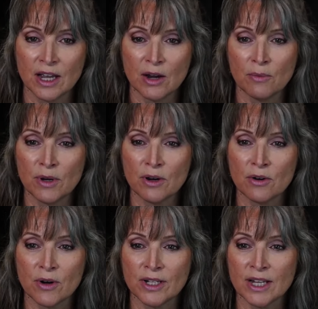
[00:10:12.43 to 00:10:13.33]
we are
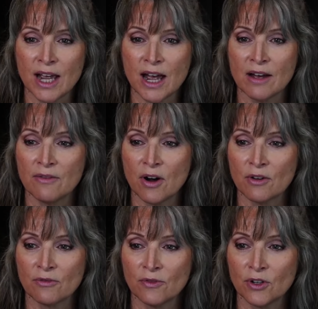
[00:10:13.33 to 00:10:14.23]
going to have our
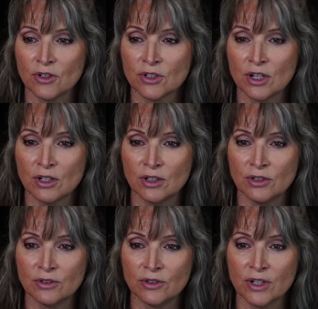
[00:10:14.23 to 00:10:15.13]
first
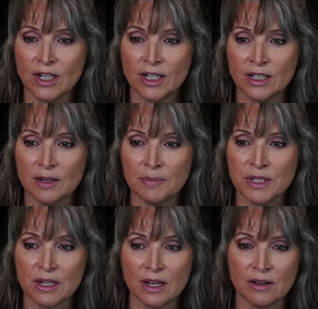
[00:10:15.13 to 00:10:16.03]
lunar
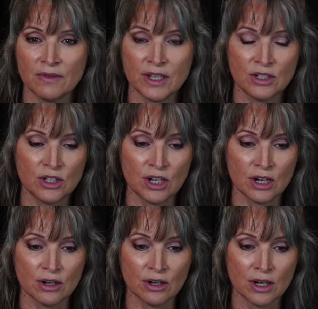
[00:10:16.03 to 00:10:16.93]
eclipse of this
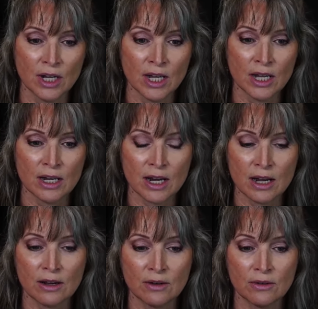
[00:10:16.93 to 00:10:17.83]
year.
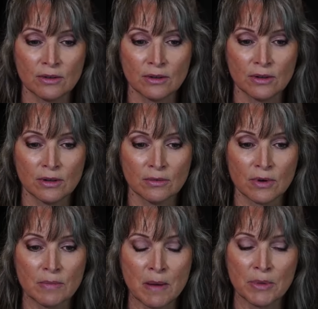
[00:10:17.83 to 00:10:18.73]
Now,
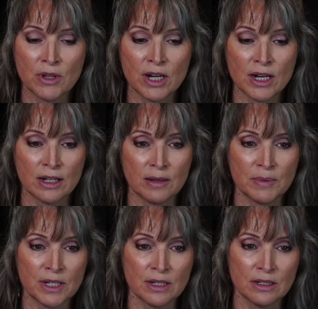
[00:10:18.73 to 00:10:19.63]
remember that
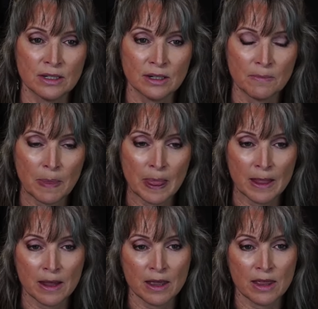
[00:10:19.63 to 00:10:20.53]
eclipses,
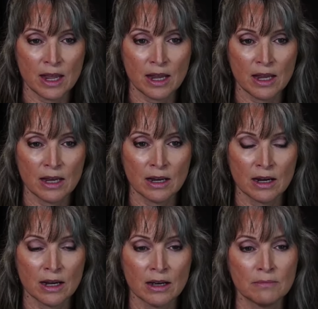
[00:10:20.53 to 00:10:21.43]
they
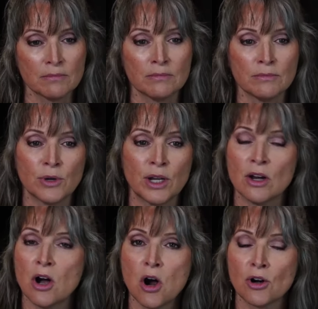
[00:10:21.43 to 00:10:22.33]
um, bring
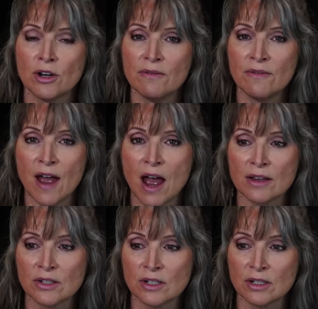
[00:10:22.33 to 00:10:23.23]
hard and
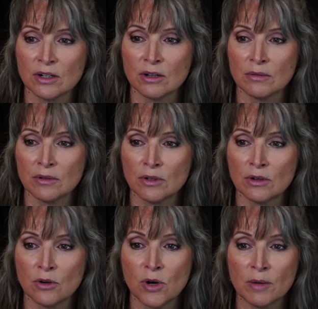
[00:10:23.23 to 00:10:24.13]
fast
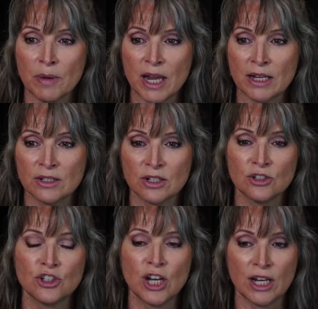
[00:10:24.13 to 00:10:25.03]
quick paced
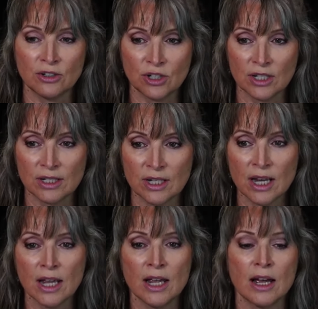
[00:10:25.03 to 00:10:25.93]
changes.
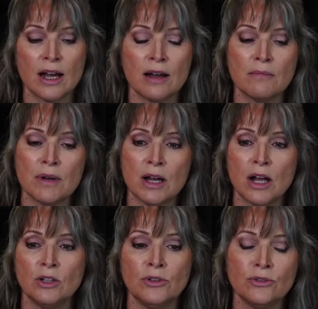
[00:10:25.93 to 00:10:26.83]
Um, a
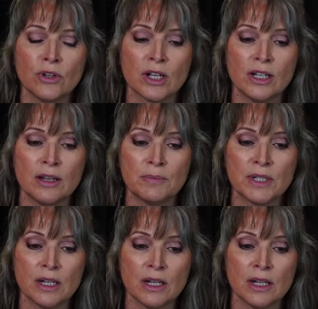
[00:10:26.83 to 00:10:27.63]
lunar eclipse